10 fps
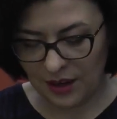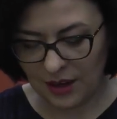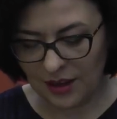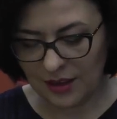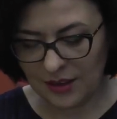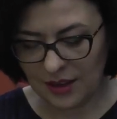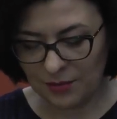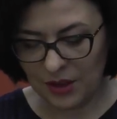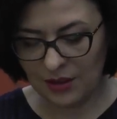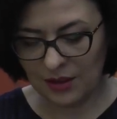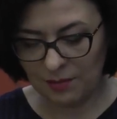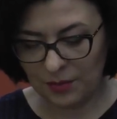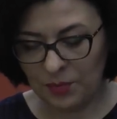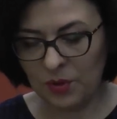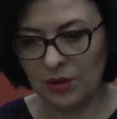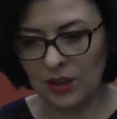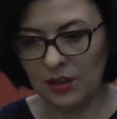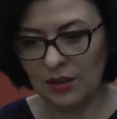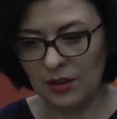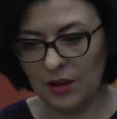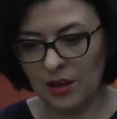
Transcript: us, I mean people in uh,